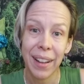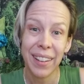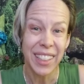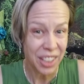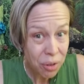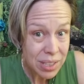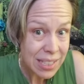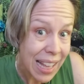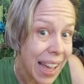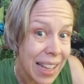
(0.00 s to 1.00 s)
You notice
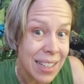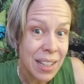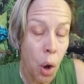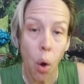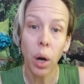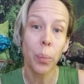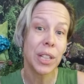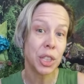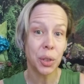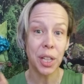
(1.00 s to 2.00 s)
that? Or
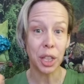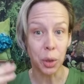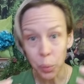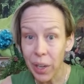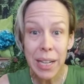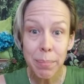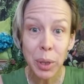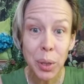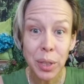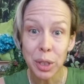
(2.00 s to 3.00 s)
when you're in a great
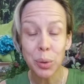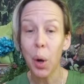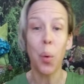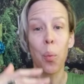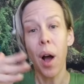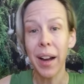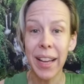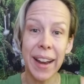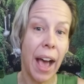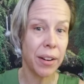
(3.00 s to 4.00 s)
mood and you go
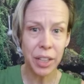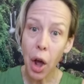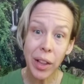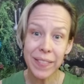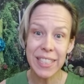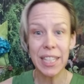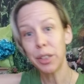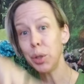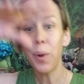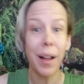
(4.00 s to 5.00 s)
walking out and all of a
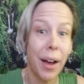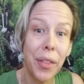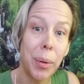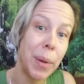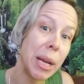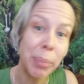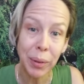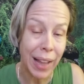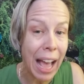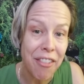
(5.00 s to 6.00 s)
sudden you got other people
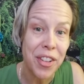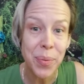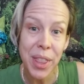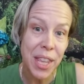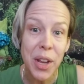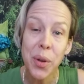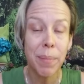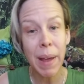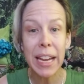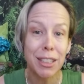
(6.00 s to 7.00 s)
laughing with you
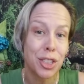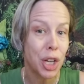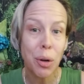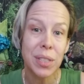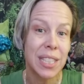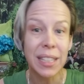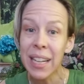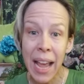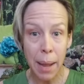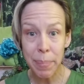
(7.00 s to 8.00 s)
and making jokes
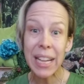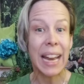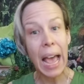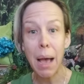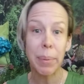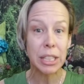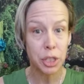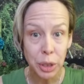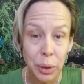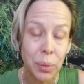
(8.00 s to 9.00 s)
and being happy
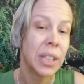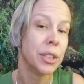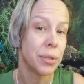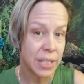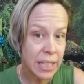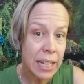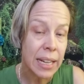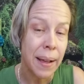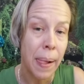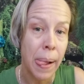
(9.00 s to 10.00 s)
too. You
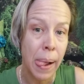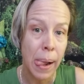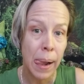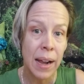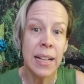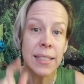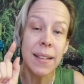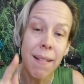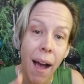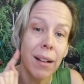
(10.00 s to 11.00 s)
see? It's
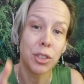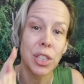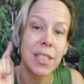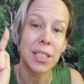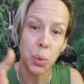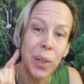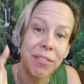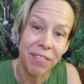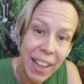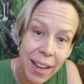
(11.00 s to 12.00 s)
not just a twin
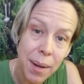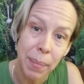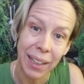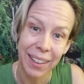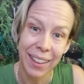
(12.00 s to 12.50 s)
flame.